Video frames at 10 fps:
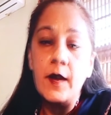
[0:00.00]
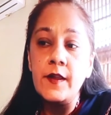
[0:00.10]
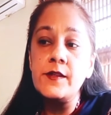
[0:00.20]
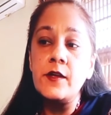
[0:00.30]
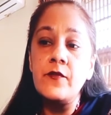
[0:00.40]

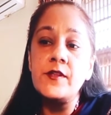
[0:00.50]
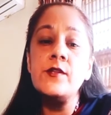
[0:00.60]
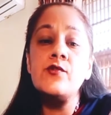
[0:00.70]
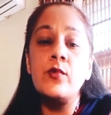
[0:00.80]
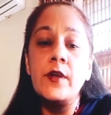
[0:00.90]
other
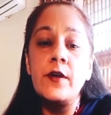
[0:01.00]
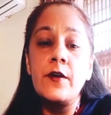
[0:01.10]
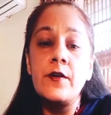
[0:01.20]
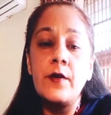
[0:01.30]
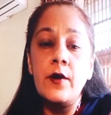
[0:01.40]
services to
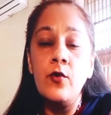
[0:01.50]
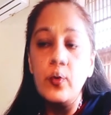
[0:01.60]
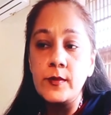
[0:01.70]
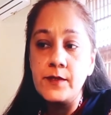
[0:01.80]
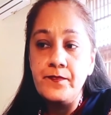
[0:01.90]
their
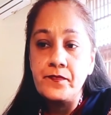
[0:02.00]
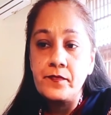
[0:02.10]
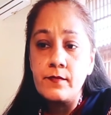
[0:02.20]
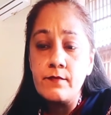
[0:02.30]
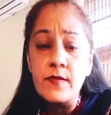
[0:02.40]
homes.
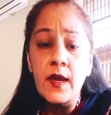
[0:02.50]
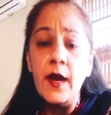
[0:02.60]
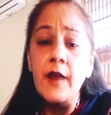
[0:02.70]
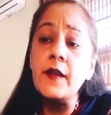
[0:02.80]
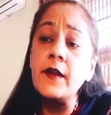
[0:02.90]
And
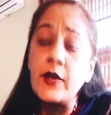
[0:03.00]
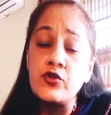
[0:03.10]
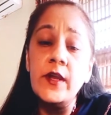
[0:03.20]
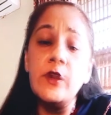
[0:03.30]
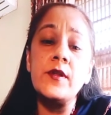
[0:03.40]
it actually
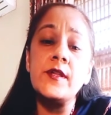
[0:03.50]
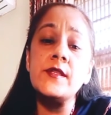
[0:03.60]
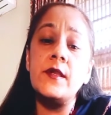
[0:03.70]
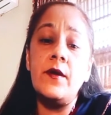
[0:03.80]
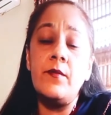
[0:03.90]
causes,
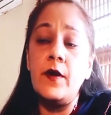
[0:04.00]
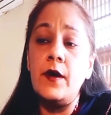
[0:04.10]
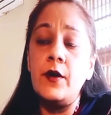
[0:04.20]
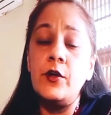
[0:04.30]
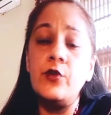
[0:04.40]

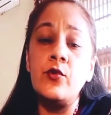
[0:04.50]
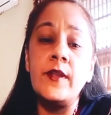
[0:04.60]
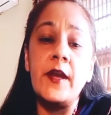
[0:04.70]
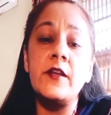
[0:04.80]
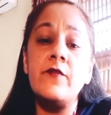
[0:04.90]

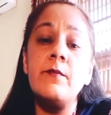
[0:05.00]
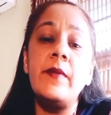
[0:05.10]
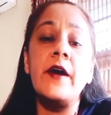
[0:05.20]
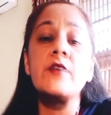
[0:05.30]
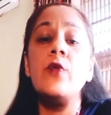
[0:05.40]
negative
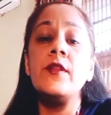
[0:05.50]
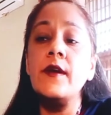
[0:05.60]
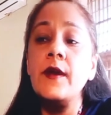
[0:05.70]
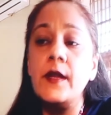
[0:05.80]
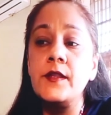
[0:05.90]
impact on
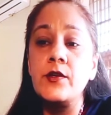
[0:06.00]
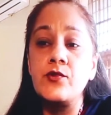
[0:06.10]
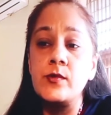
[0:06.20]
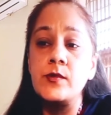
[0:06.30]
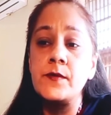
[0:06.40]
their health.
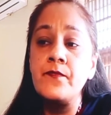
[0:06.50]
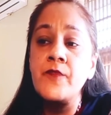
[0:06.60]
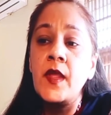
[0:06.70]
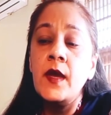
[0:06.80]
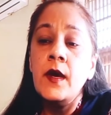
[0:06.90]

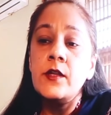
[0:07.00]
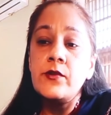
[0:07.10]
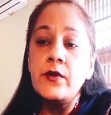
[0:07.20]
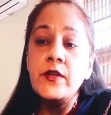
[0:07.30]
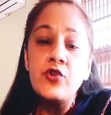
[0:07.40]

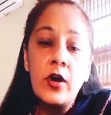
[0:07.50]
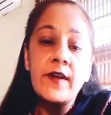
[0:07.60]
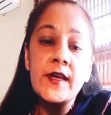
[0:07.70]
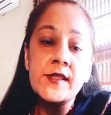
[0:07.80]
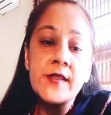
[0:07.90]
So in short,
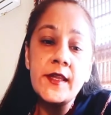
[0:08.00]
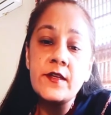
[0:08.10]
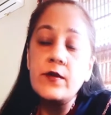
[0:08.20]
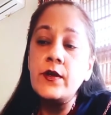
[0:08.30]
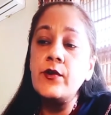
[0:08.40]
we can
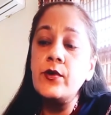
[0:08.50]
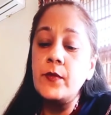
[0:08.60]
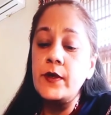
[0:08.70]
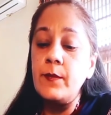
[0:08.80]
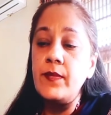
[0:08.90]
say
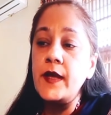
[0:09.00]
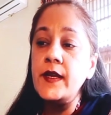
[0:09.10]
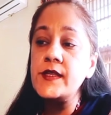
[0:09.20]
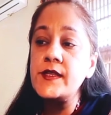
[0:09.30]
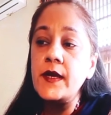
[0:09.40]
that the
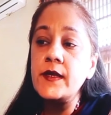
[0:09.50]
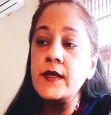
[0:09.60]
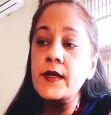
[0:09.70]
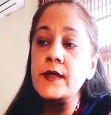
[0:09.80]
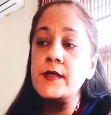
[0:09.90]
planning
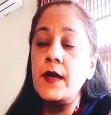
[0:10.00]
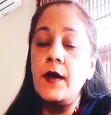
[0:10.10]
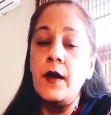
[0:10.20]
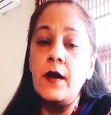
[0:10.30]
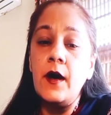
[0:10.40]
standards
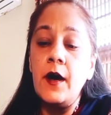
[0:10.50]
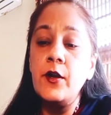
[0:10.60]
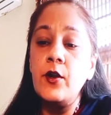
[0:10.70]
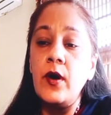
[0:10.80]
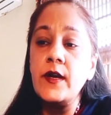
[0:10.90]
are
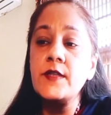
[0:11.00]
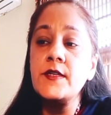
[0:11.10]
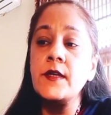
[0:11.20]
not